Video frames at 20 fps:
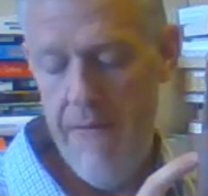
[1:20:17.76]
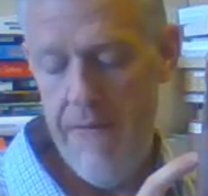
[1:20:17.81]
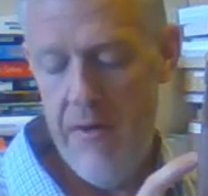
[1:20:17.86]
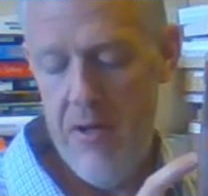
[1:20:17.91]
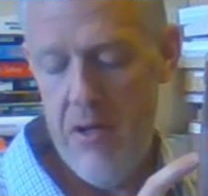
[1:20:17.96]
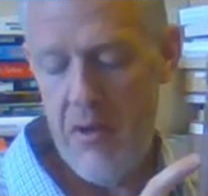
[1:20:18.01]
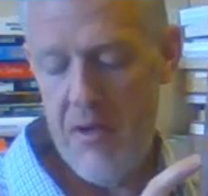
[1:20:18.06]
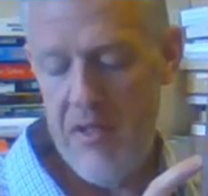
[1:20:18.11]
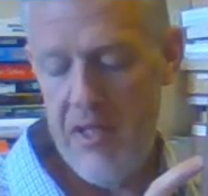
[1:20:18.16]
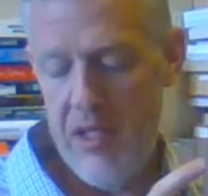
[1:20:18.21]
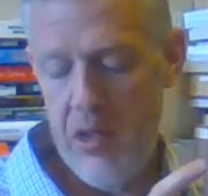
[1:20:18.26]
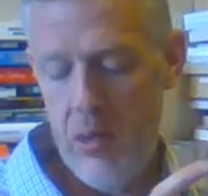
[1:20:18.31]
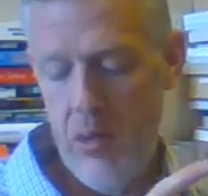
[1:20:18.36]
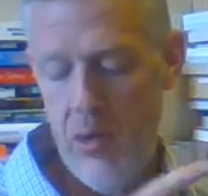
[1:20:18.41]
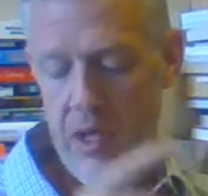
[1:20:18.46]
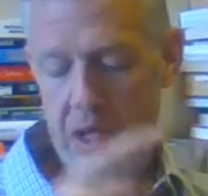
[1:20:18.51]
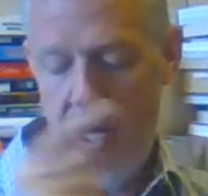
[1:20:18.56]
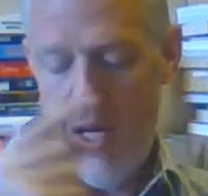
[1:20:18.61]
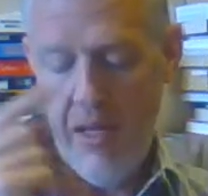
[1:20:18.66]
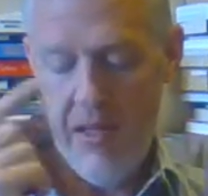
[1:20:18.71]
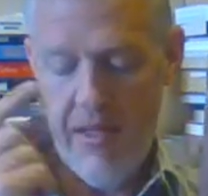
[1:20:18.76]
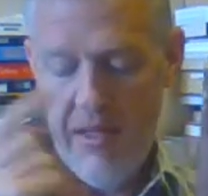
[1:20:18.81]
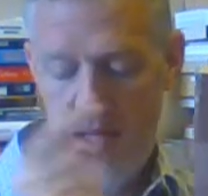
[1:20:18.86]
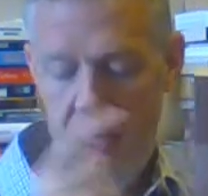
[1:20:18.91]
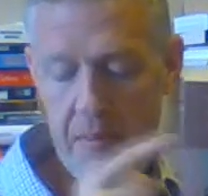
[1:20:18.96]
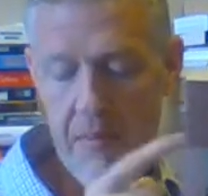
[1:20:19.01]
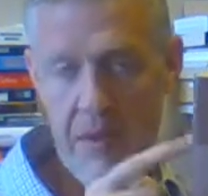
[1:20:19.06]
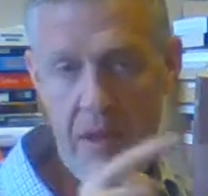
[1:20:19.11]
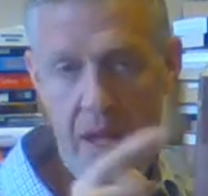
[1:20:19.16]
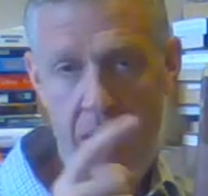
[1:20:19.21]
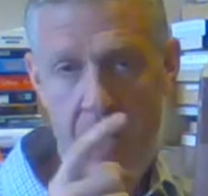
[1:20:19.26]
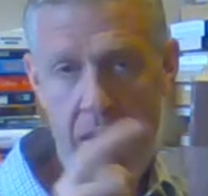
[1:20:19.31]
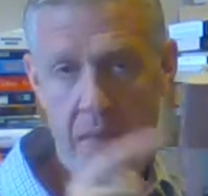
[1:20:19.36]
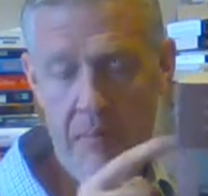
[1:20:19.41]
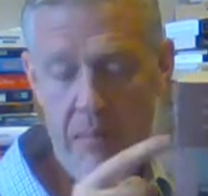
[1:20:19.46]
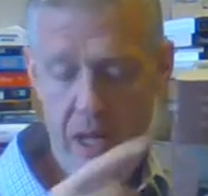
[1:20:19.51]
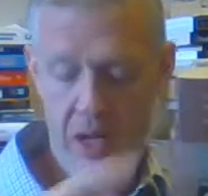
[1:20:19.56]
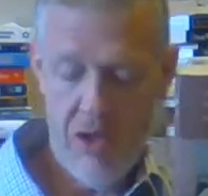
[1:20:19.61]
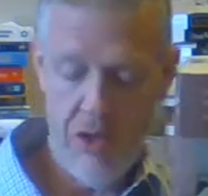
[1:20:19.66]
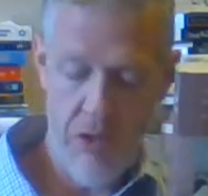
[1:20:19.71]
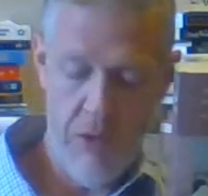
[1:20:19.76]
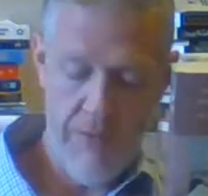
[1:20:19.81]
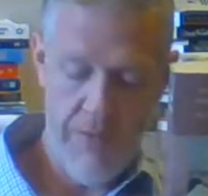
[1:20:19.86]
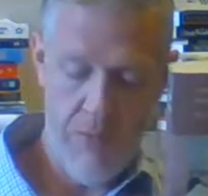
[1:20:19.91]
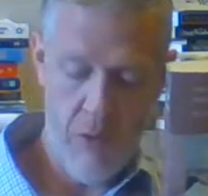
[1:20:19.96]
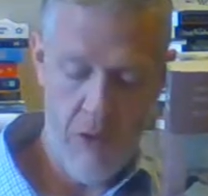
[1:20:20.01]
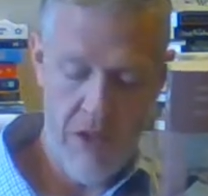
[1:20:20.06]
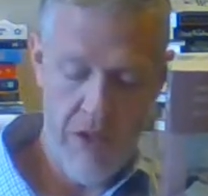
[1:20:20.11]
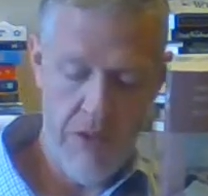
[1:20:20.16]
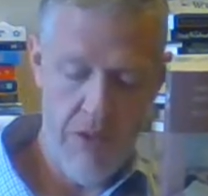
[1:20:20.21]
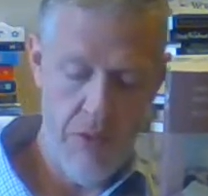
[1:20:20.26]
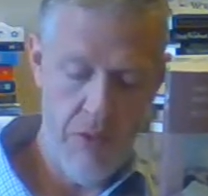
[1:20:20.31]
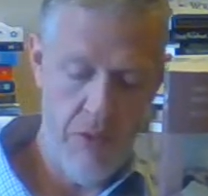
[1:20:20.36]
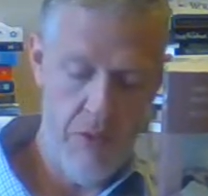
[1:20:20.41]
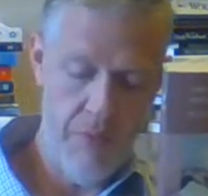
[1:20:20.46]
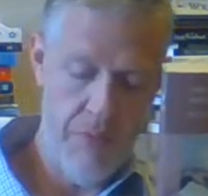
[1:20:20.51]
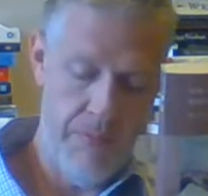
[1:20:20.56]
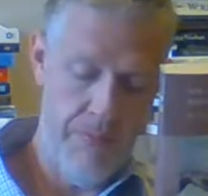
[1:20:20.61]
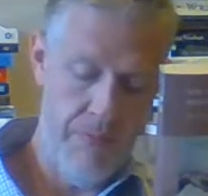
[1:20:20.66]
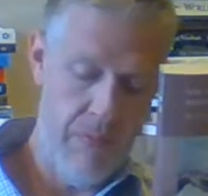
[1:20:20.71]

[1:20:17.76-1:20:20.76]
Footnote six twenty-eight, same thing, page two forty-two.